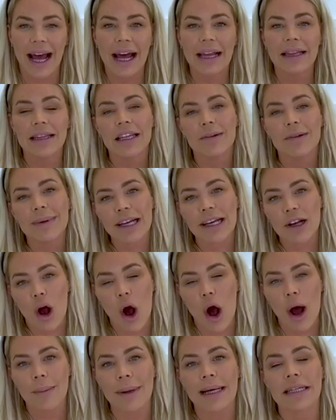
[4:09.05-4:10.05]
and leave me a
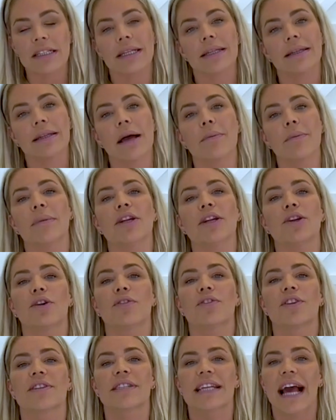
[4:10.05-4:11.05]
comment to let me know
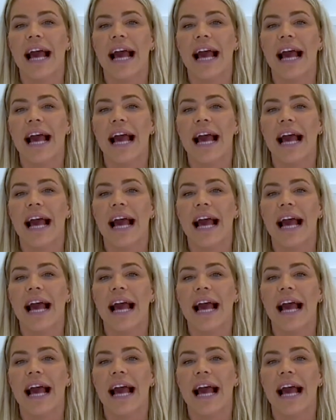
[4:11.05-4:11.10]
if there's